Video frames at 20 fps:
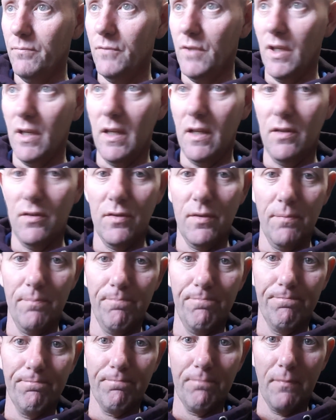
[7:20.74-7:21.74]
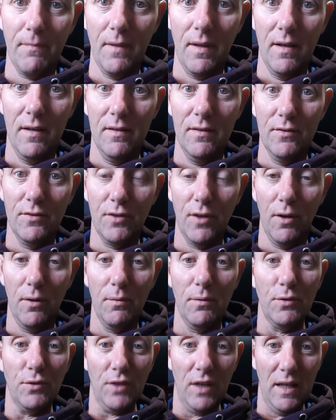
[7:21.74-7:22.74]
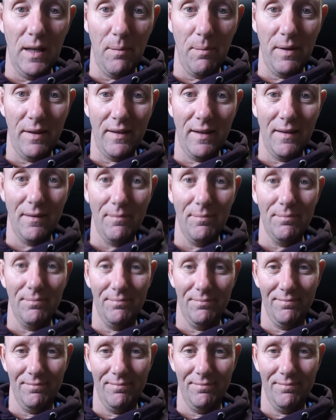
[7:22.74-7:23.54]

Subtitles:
Denise. So see you in a bit then.